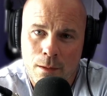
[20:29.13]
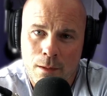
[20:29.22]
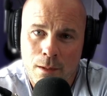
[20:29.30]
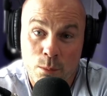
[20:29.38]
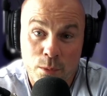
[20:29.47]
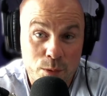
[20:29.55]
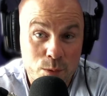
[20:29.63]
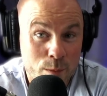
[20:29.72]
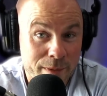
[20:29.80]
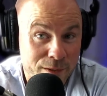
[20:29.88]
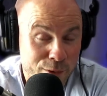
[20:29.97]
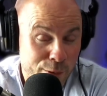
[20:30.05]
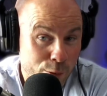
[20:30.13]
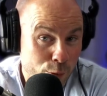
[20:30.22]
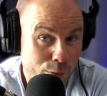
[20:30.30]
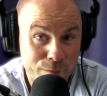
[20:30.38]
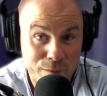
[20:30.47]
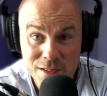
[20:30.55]
I want you to imagine you're
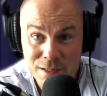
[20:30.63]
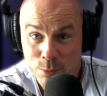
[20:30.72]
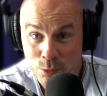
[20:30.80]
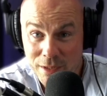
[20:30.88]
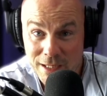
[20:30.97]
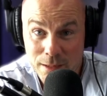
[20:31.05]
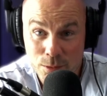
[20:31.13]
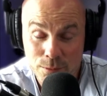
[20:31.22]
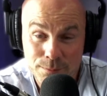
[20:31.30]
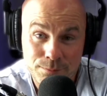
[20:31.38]
invisible now.